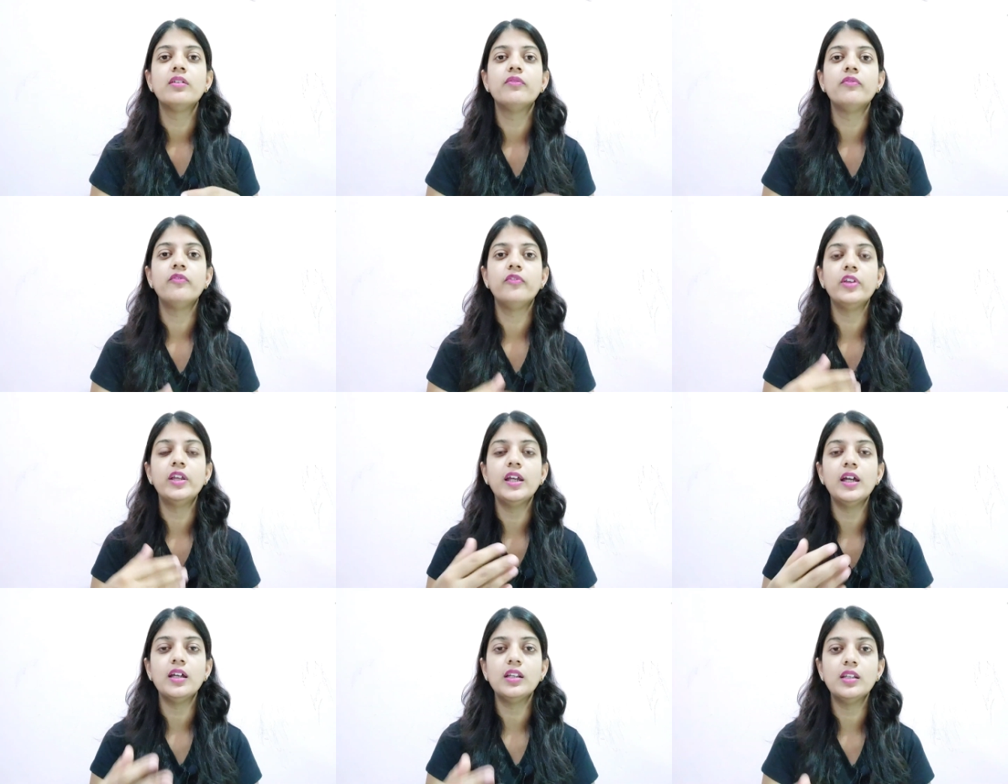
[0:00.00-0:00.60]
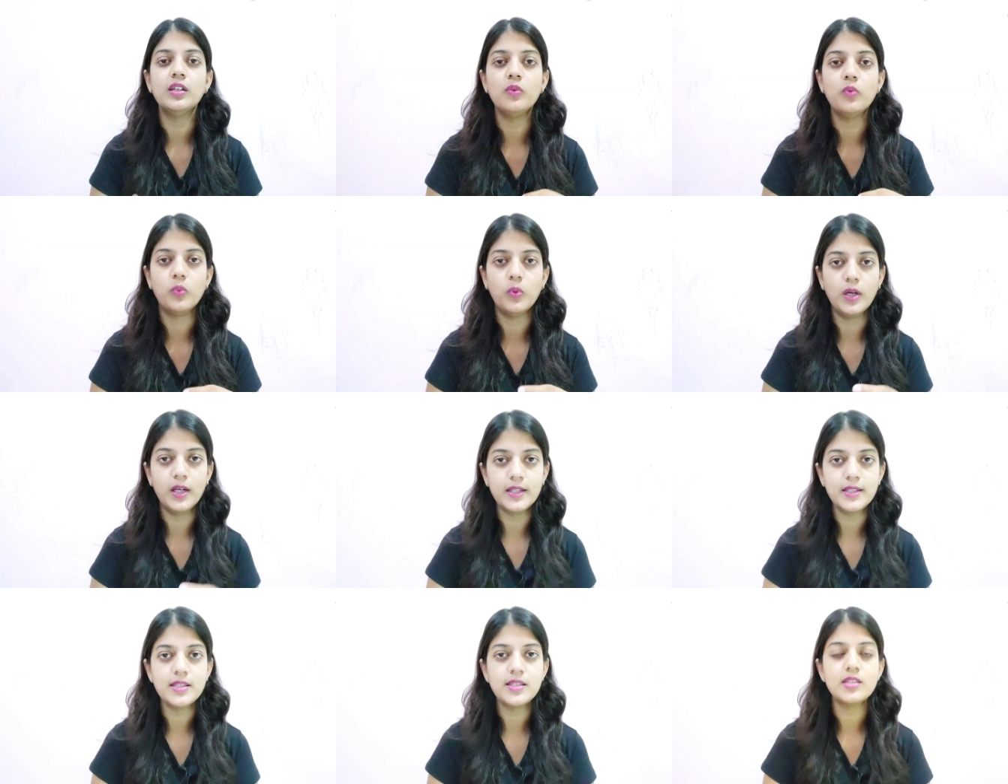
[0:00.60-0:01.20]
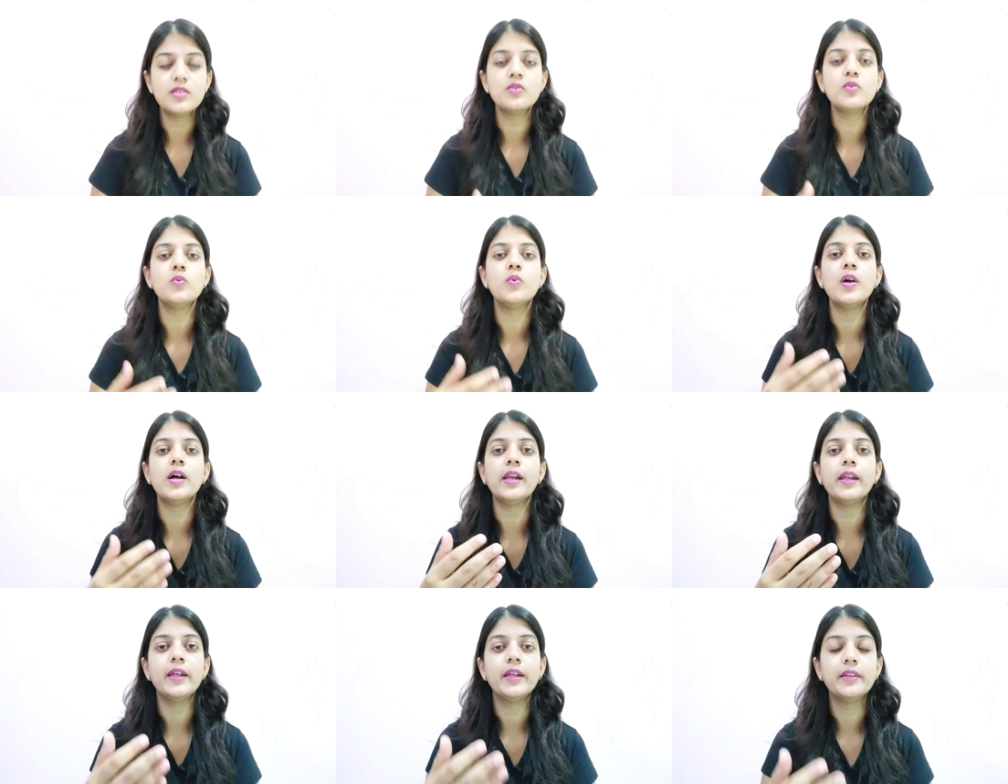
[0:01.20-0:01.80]
we are the ones who
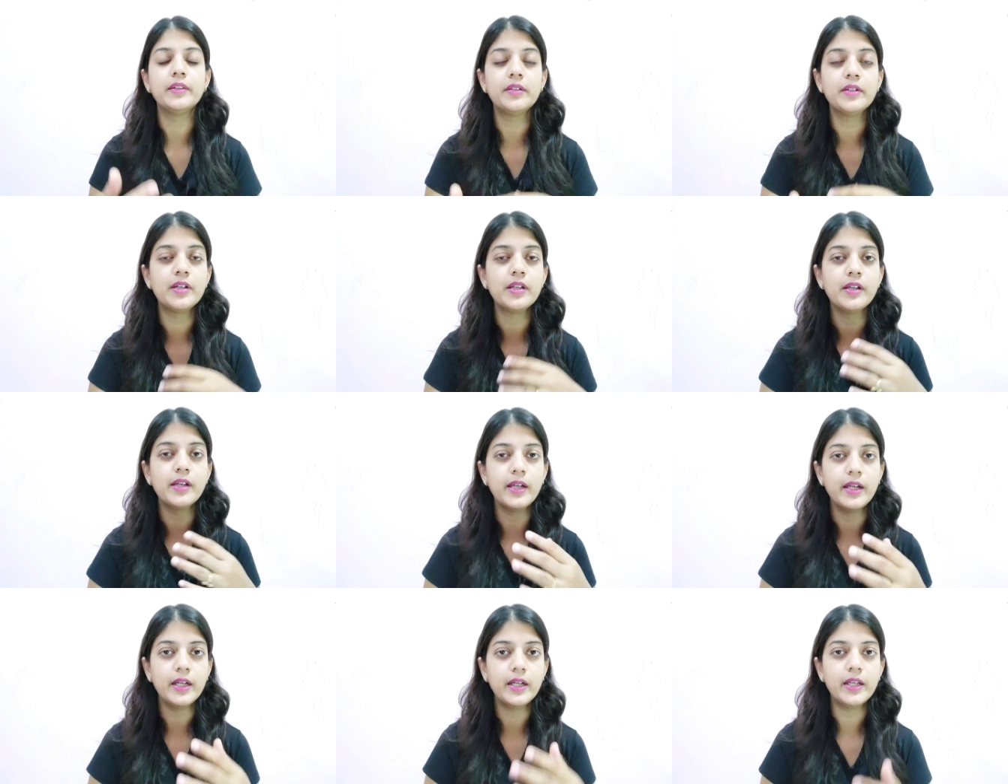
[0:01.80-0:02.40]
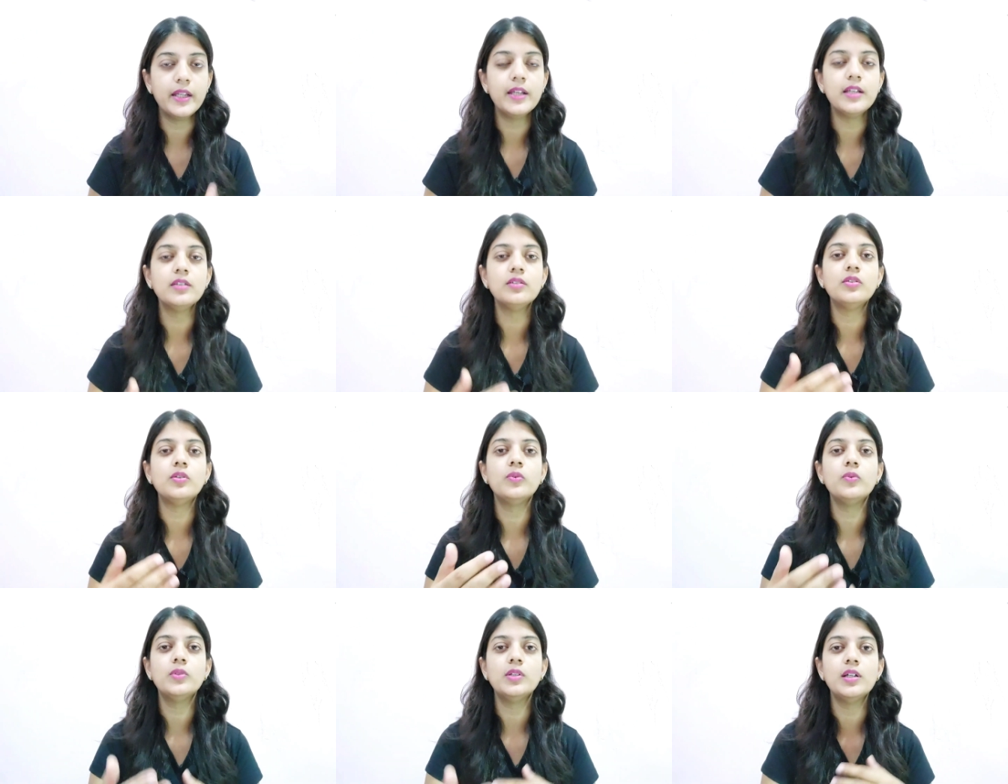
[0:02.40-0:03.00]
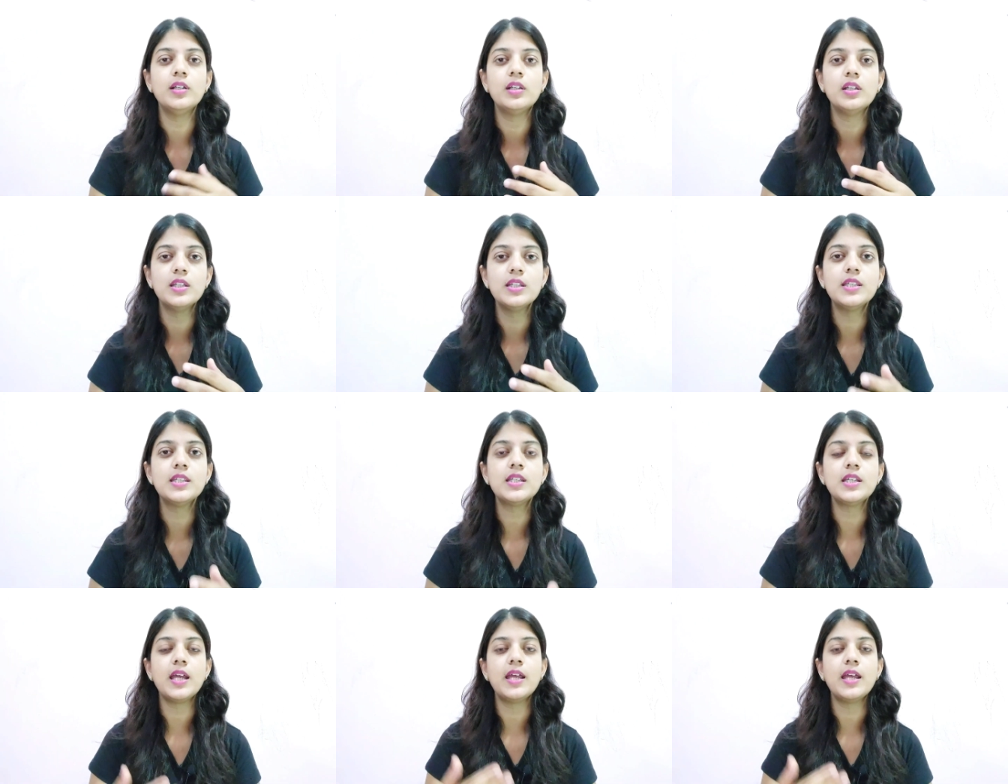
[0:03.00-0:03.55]
are iterating through the list,